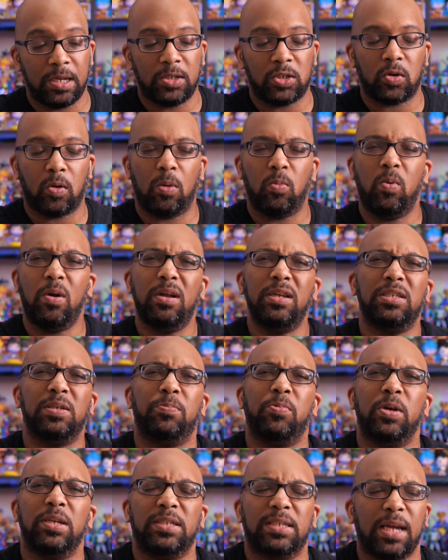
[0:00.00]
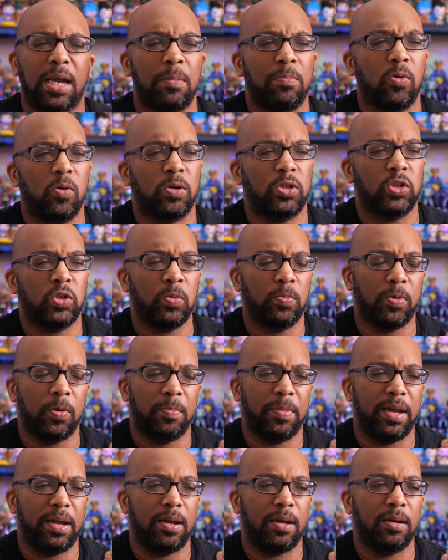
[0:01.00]
So I wanted to print Cyborg
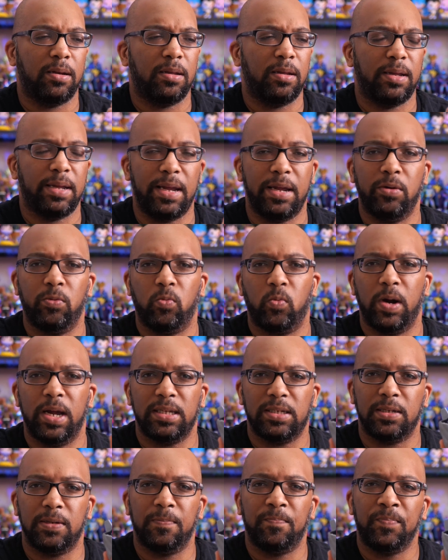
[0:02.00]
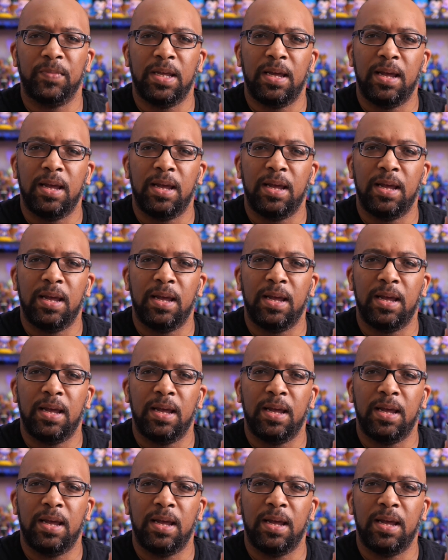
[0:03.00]
Superman in resin.